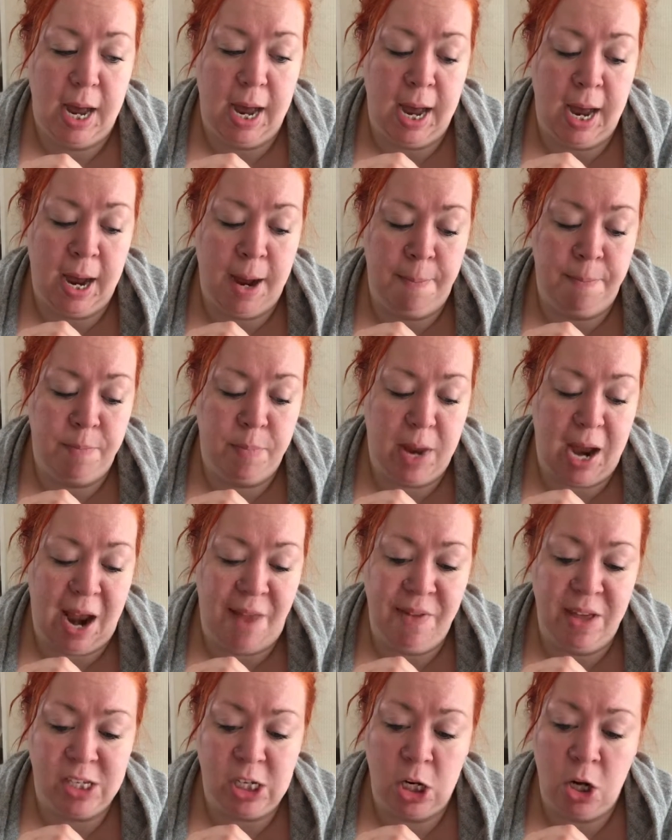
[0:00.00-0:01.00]
And
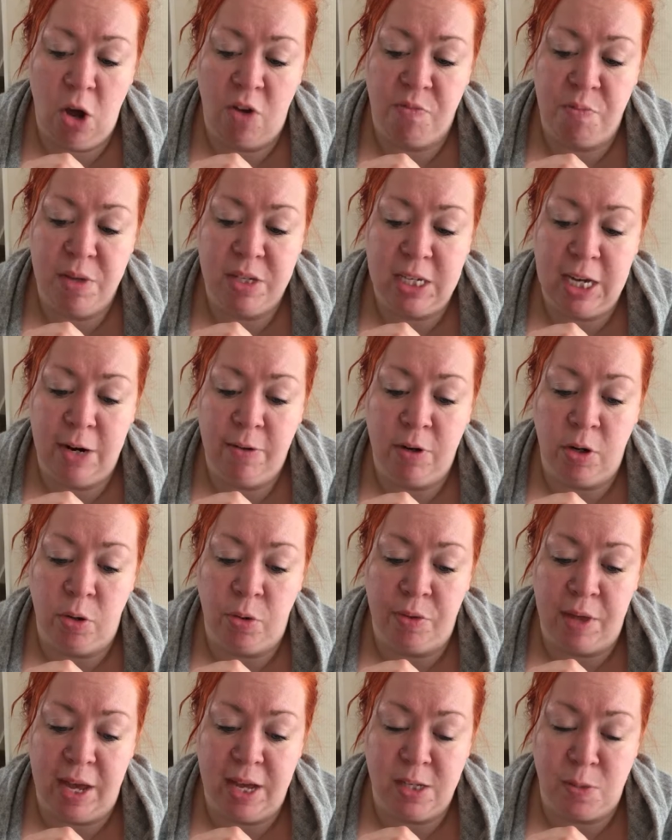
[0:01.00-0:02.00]
there's a lot of
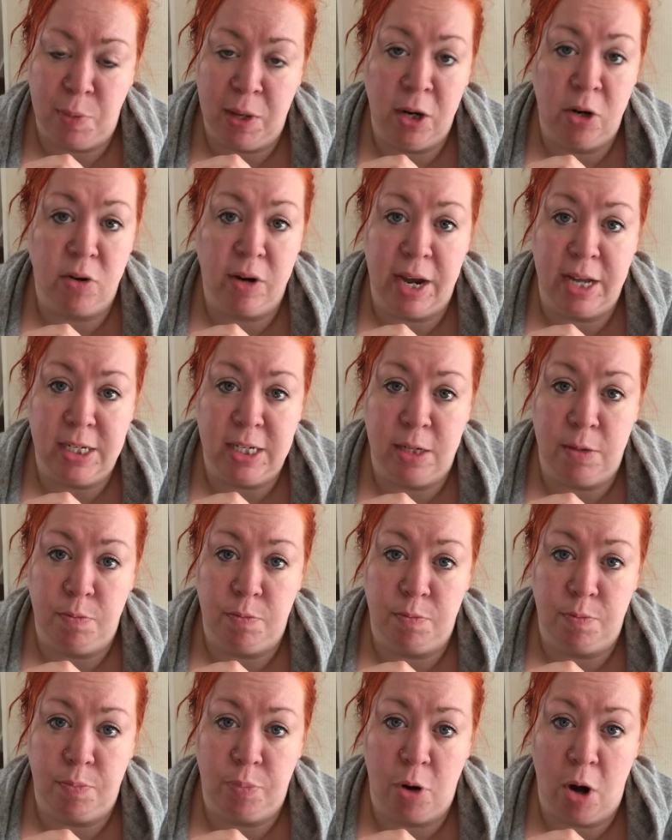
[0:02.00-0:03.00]
material that has been created
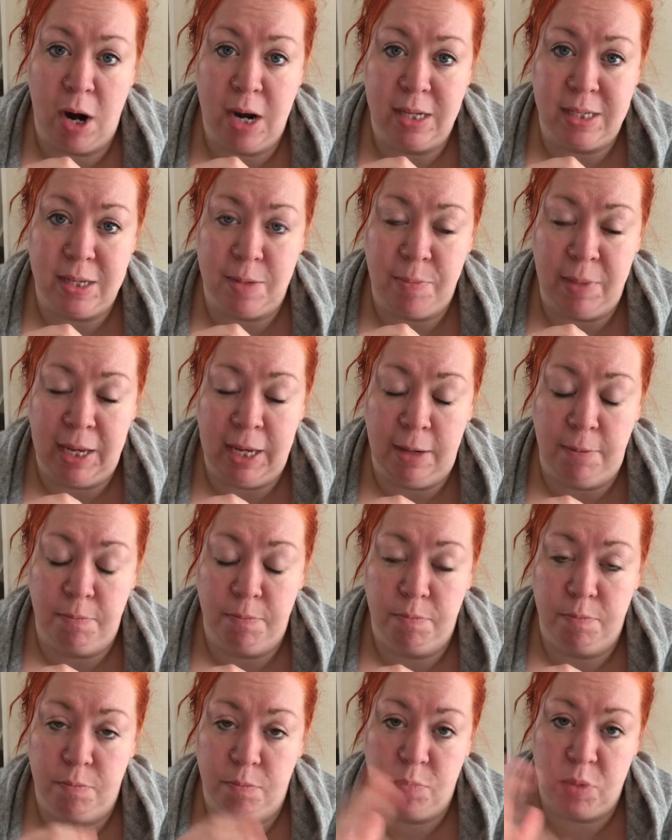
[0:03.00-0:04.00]
prior to me
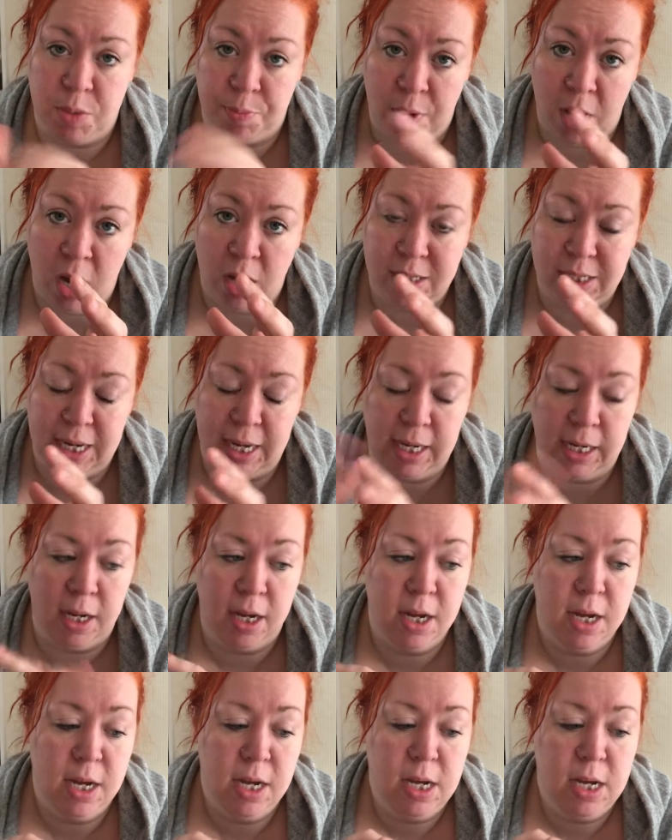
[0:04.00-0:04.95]
departing.